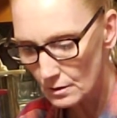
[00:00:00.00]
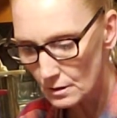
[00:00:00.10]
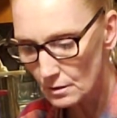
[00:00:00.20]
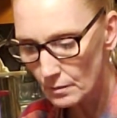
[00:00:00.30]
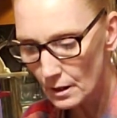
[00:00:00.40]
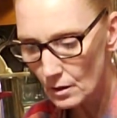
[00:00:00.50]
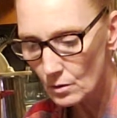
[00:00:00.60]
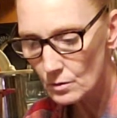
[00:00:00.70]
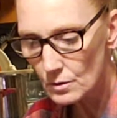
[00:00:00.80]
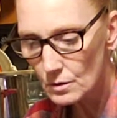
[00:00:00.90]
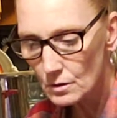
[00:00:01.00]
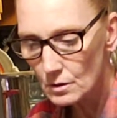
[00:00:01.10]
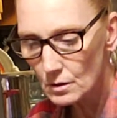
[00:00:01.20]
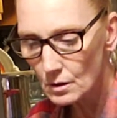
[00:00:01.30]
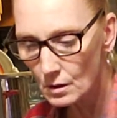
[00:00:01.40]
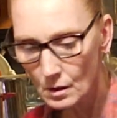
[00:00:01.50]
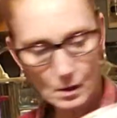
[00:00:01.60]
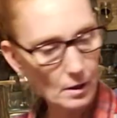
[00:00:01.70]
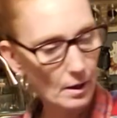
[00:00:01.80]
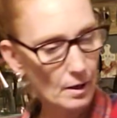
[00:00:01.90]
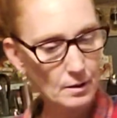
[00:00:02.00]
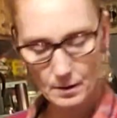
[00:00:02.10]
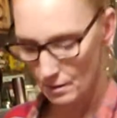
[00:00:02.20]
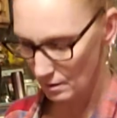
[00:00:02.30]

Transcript: tomatoes, and